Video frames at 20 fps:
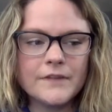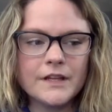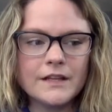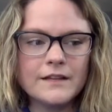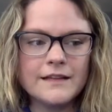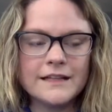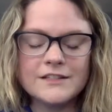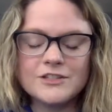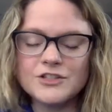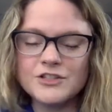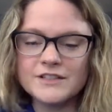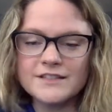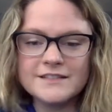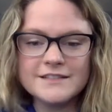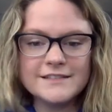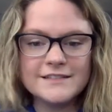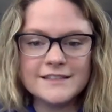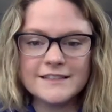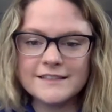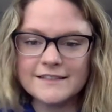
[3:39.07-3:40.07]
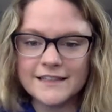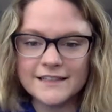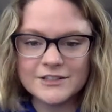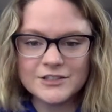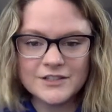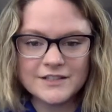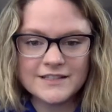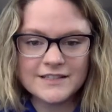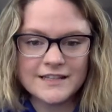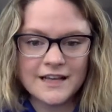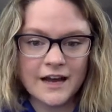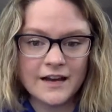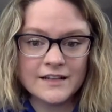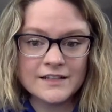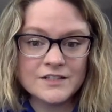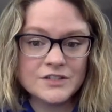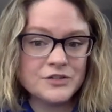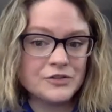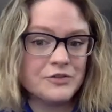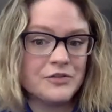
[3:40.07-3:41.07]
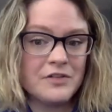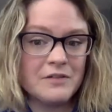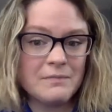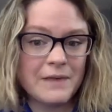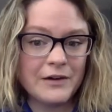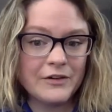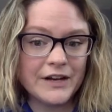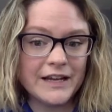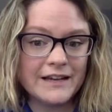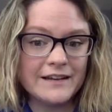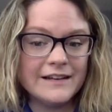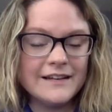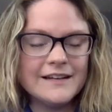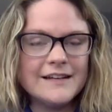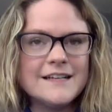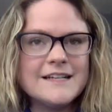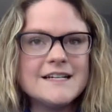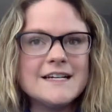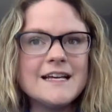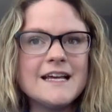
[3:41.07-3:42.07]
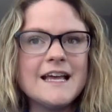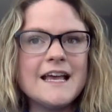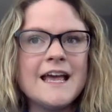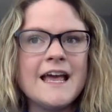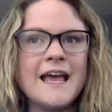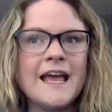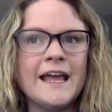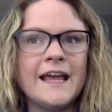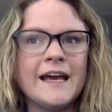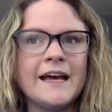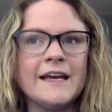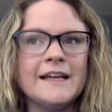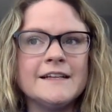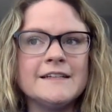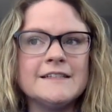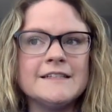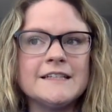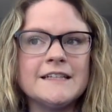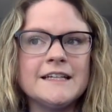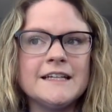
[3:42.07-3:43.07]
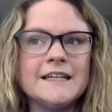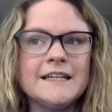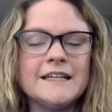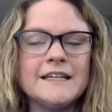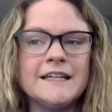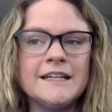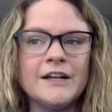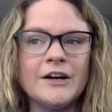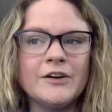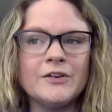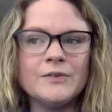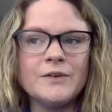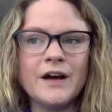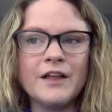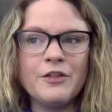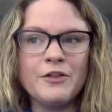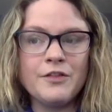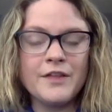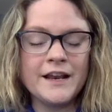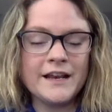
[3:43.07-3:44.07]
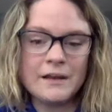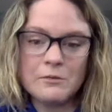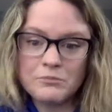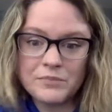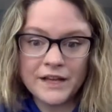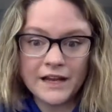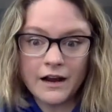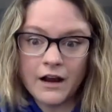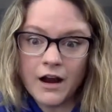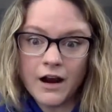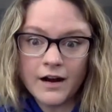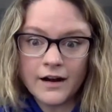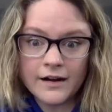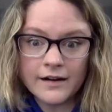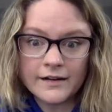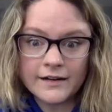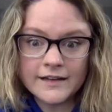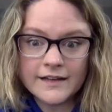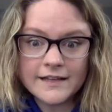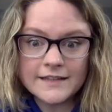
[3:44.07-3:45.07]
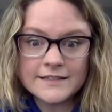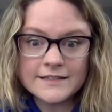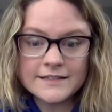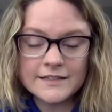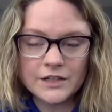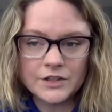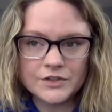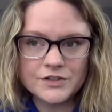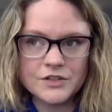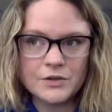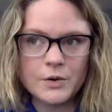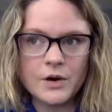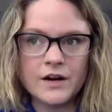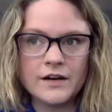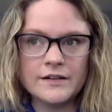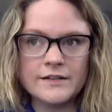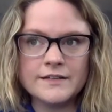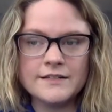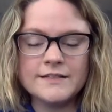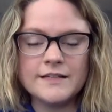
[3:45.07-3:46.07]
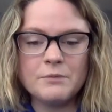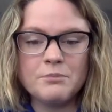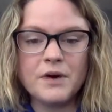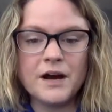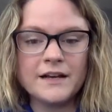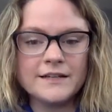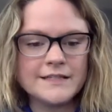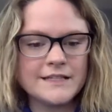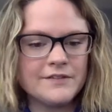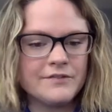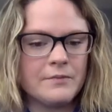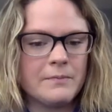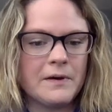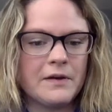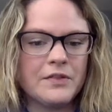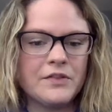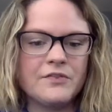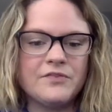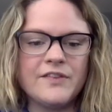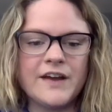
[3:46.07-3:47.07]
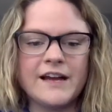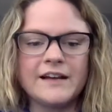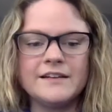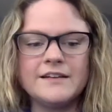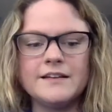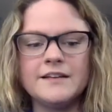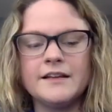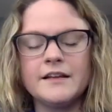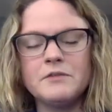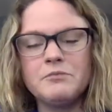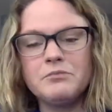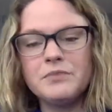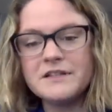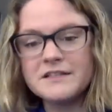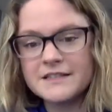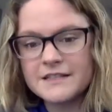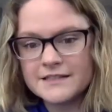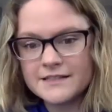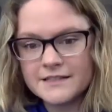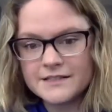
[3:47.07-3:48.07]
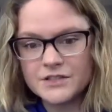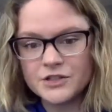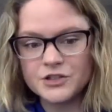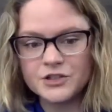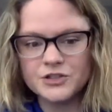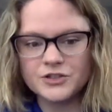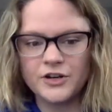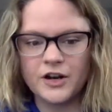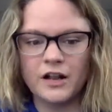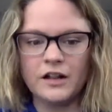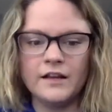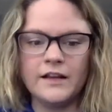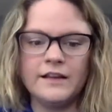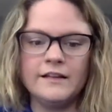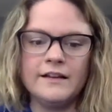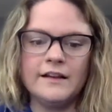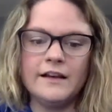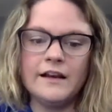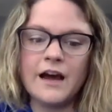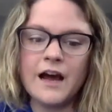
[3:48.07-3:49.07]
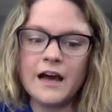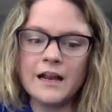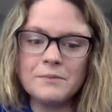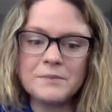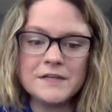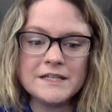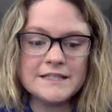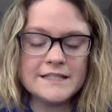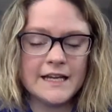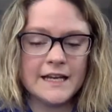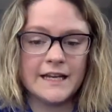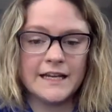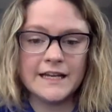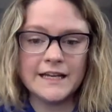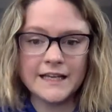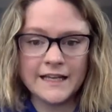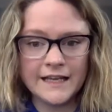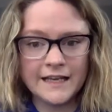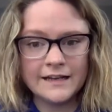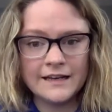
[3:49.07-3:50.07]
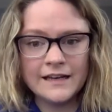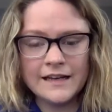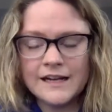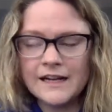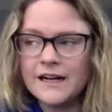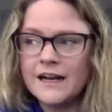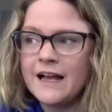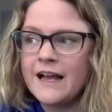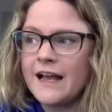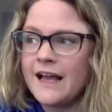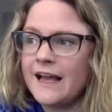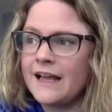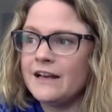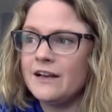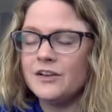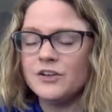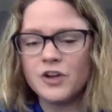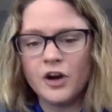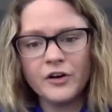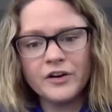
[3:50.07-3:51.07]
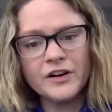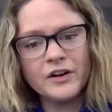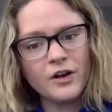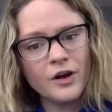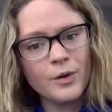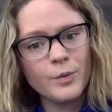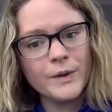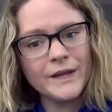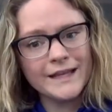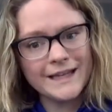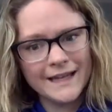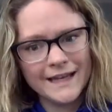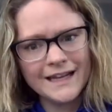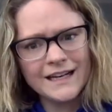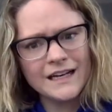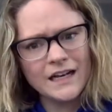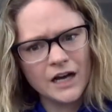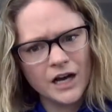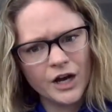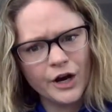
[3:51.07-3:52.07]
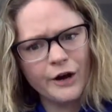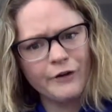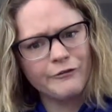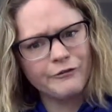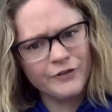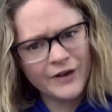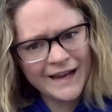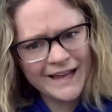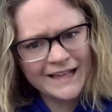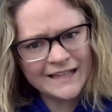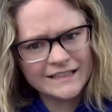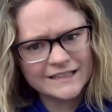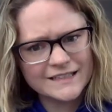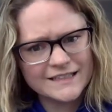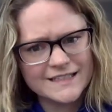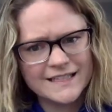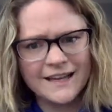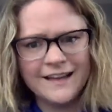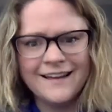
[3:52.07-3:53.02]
That's just the honest truth about it. And other than it being hard, it's also hard to stay positive about the fact that businesses are struggling, the economy is taking a hit, and darn it all, we can't hug our friends.